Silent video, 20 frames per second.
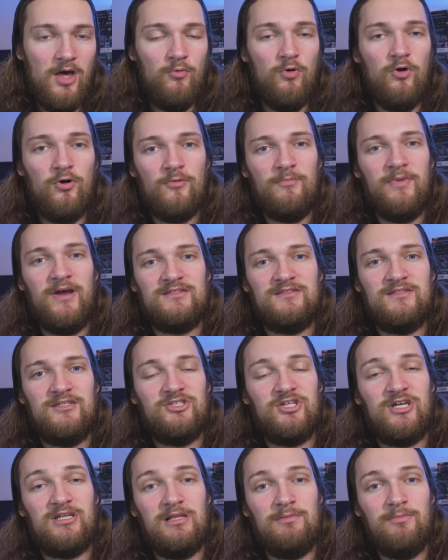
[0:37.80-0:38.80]
Welcome back to the
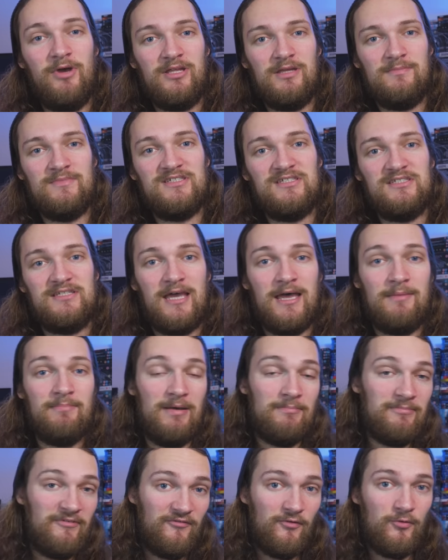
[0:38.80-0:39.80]
channel, my name is Sam,
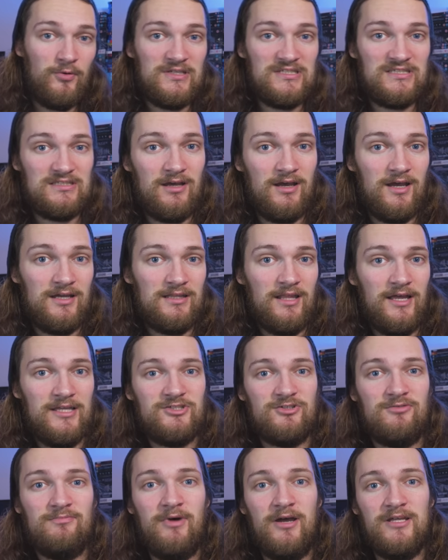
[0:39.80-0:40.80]
and before we start I'd like
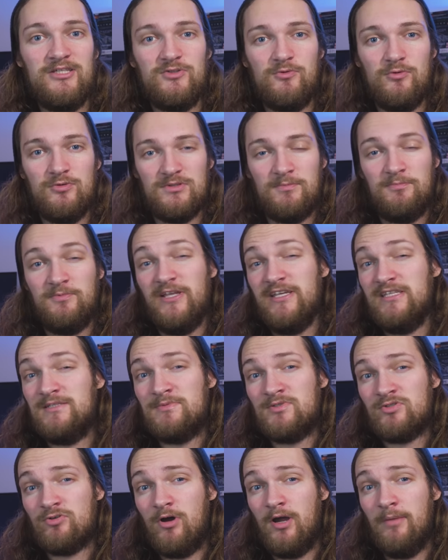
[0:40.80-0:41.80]
to remind you all to please
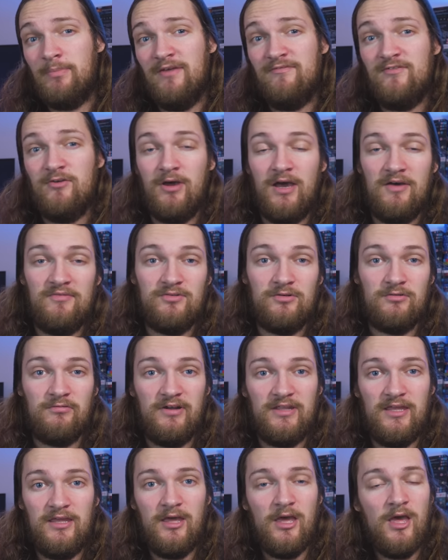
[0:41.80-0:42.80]
subscribe if you haven't
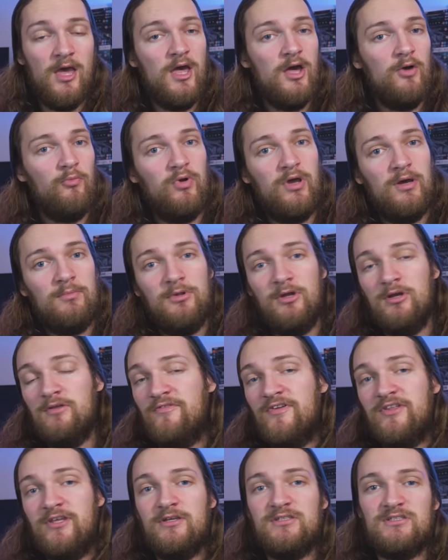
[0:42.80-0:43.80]
already. We upload
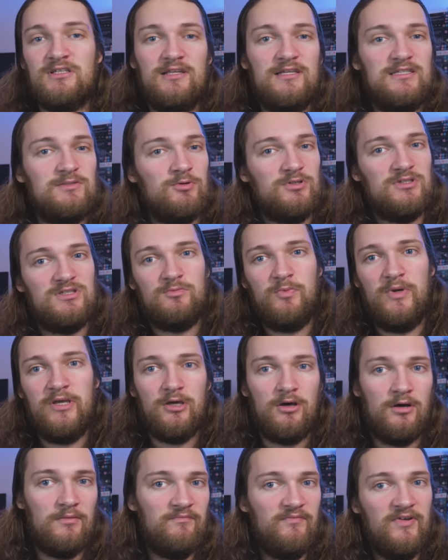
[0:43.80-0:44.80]
videos at least once a
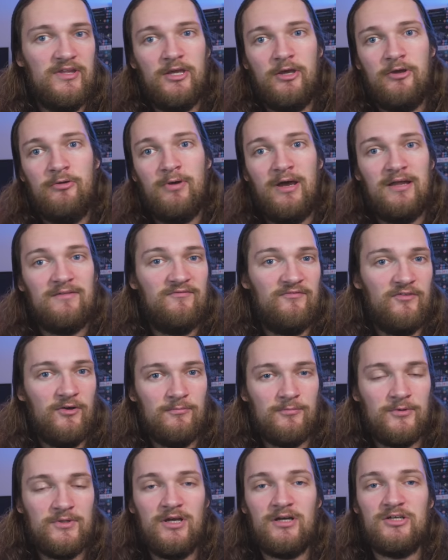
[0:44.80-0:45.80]
week on video and
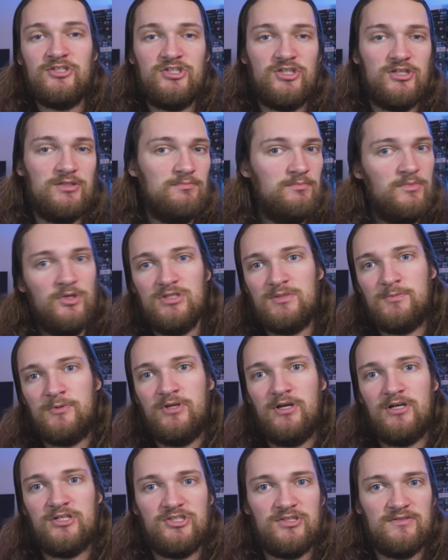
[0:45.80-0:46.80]
film production, music
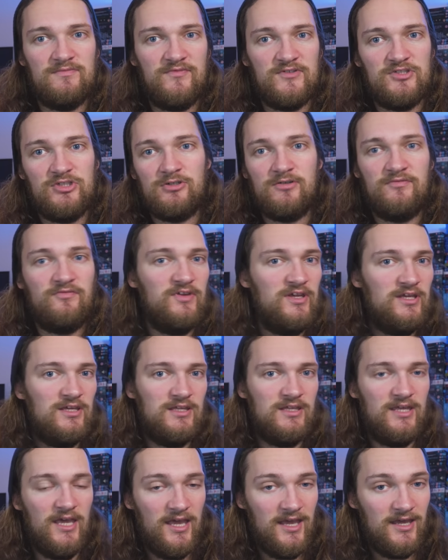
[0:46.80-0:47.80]
production,
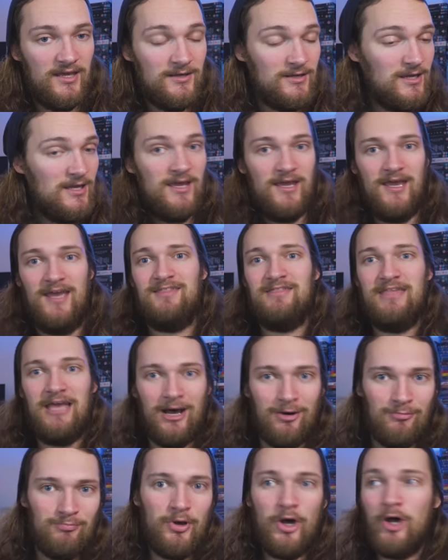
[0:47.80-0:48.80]
photography, gear, and
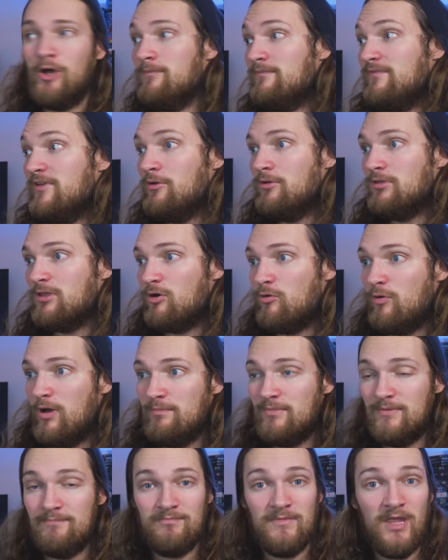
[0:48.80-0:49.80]
now home viewing
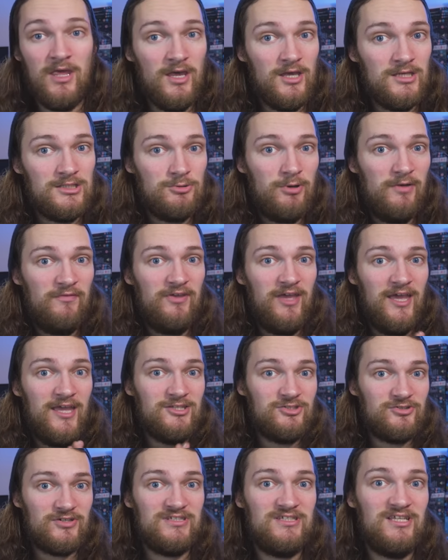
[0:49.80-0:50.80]
equipment. So if you're
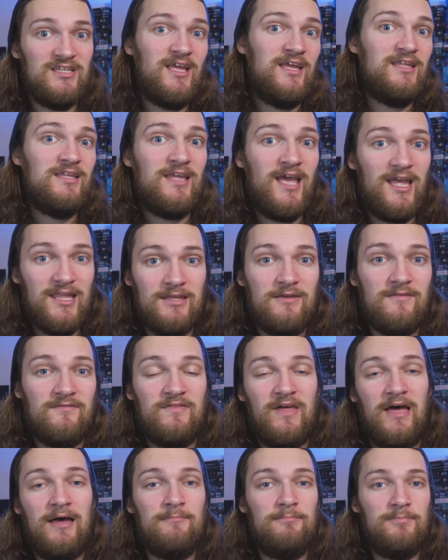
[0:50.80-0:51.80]
interested in any
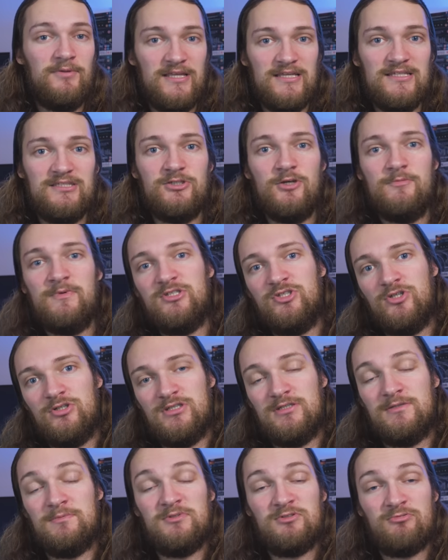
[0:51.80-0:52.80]
of that, please do be sure
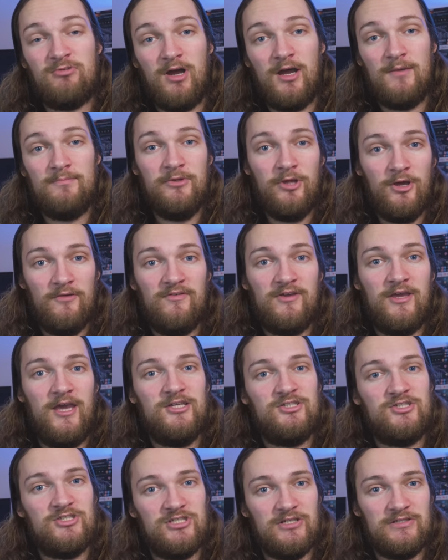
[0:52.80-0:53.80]
to subscribe,
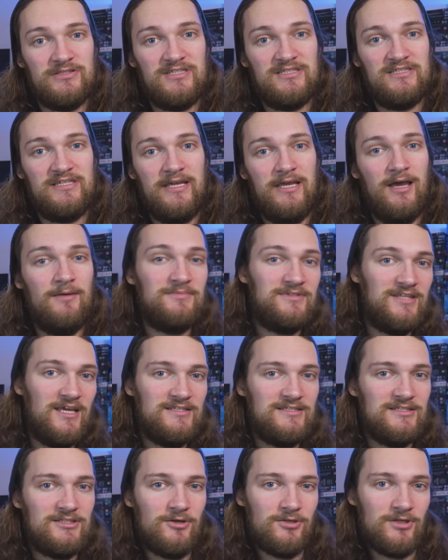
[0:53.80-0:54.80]
notifications on to stay
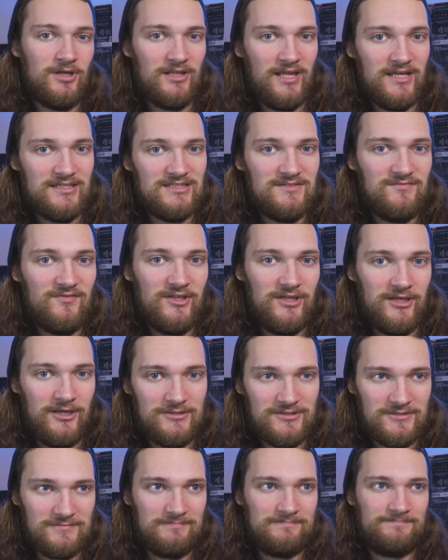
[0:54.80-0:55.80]
updated on our latest
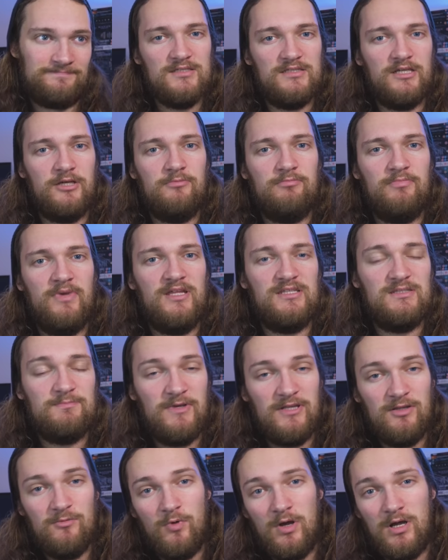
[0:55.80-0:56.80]
videos. So it's
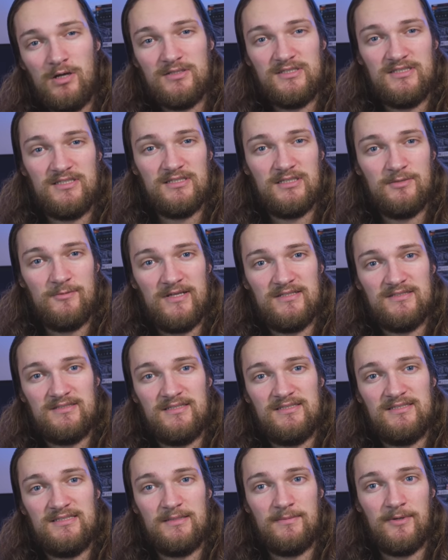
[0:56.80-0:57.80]
been a while since I went to
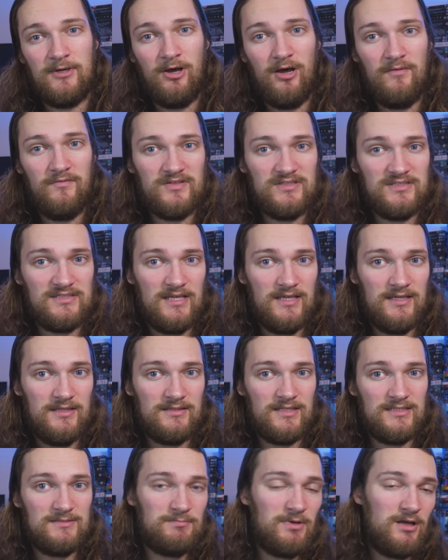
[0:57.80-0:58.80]
the cinema. Obviously
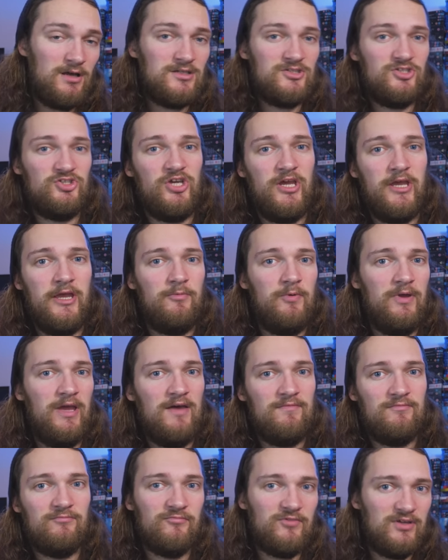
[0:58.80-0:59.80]
this past year we
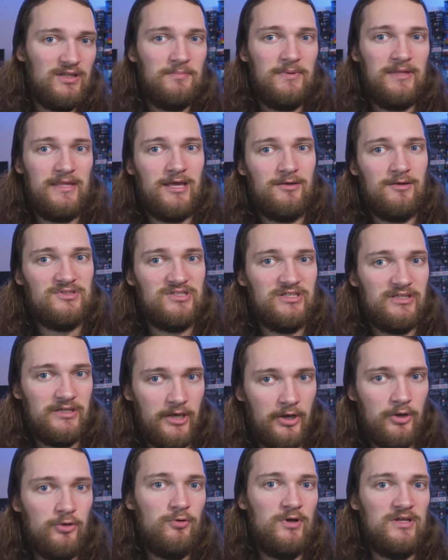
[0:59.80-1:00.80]
haven't really been to
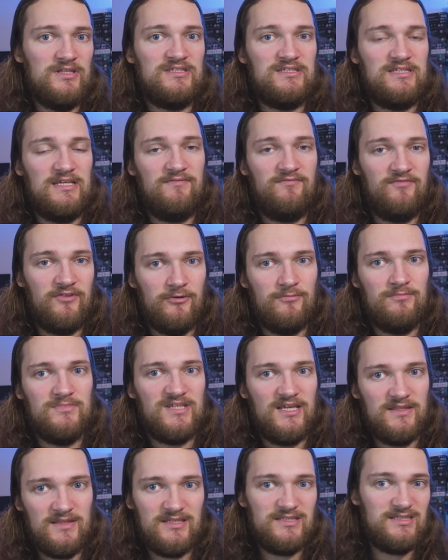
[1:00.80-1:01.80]
go and see
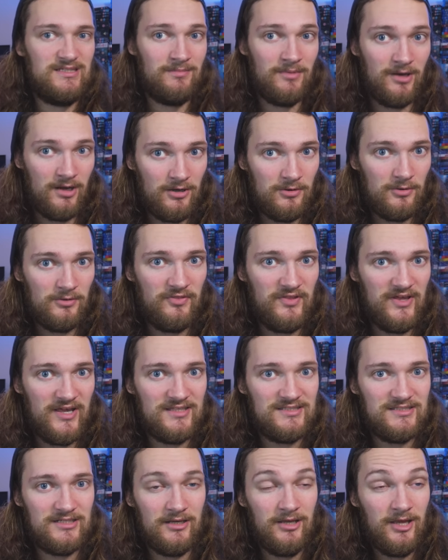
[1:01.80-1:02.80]
films in the cinema or
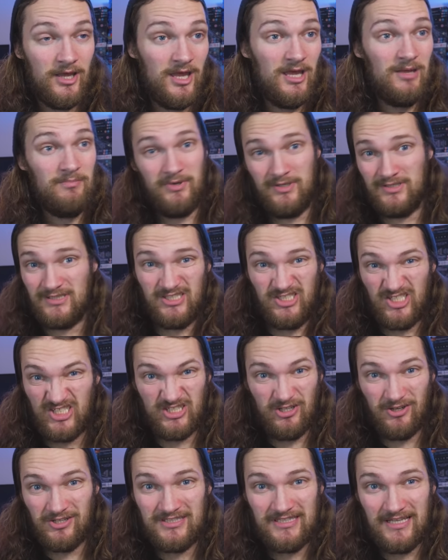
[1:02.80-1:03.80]
theatre because it's
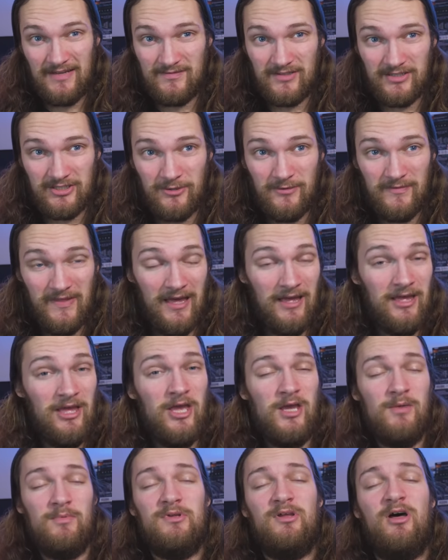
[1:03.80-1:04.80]
just not safe to do that,
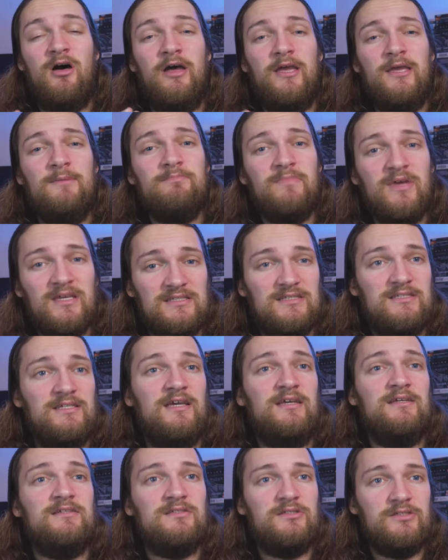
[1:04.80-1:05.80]
but I miss
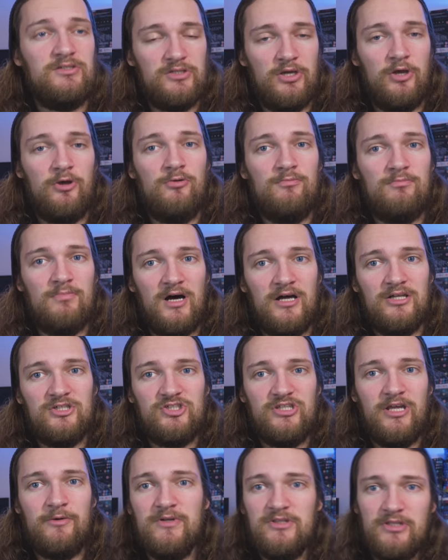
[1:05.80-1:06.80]
it so
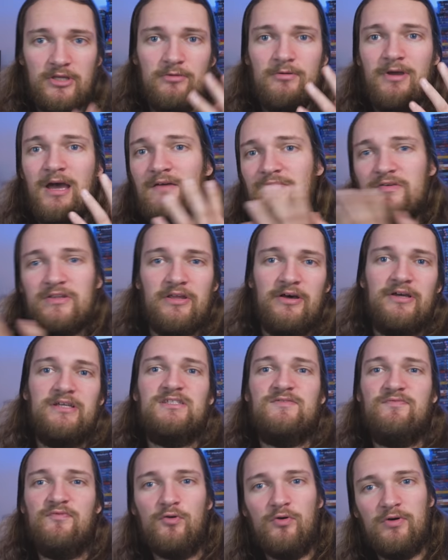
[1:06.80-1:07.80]
much. Now I do have a
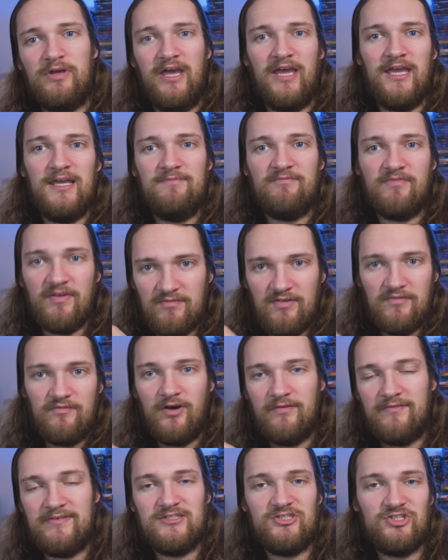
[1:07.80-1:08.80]
nice four K
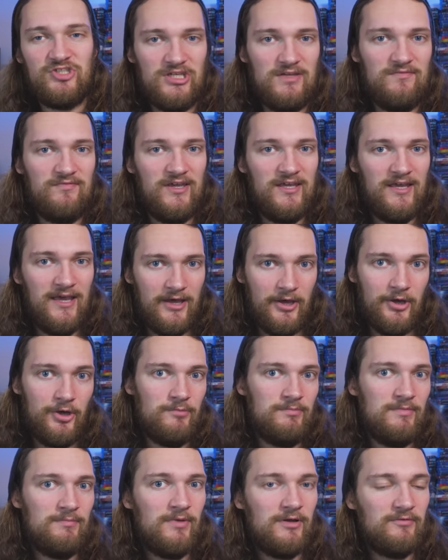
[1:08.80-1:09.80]
fifty-five inch T V at
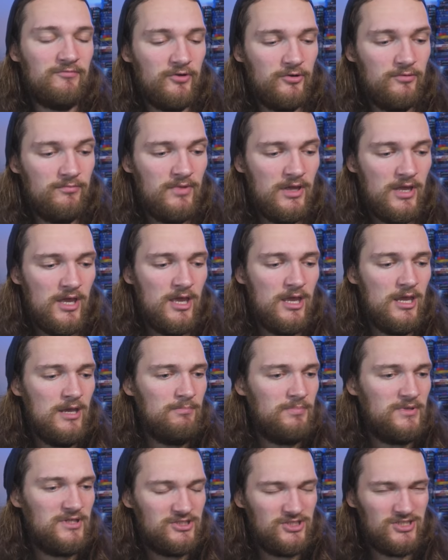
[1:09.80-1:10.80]
home in my room,
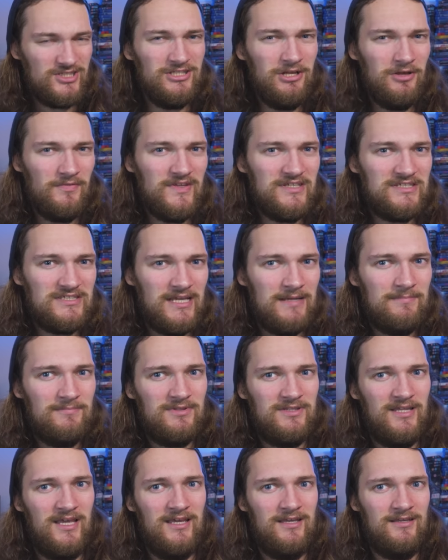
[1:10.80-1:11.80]
but it's just not the same
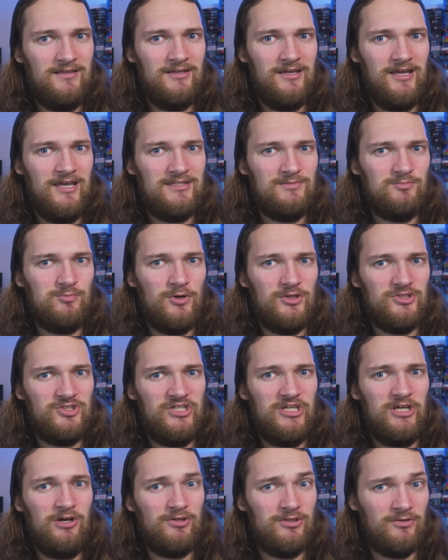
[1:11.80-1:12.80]
thing as
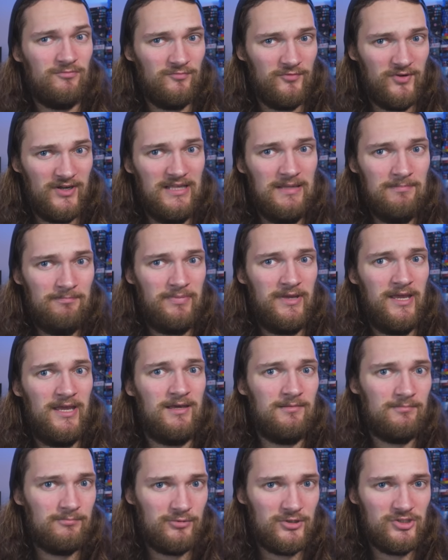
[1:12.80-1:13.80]
watching it on a really
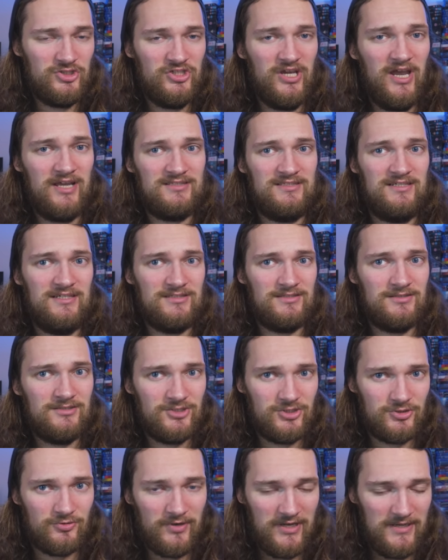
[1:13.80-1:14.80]
big projected
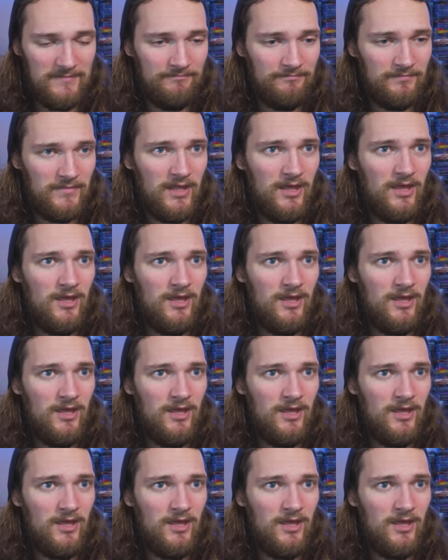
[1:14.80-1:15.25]
screen.